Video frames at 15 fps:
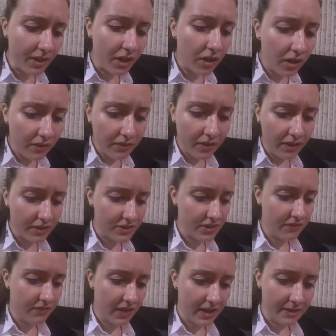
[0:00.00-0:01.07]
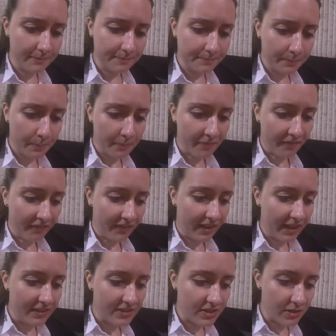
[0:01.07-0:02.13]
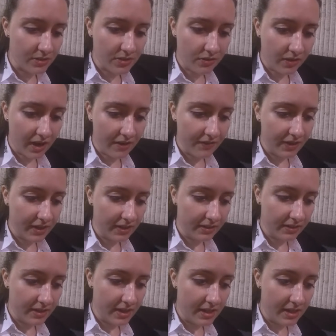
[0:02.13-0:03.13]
all the letters in vain, as those arriving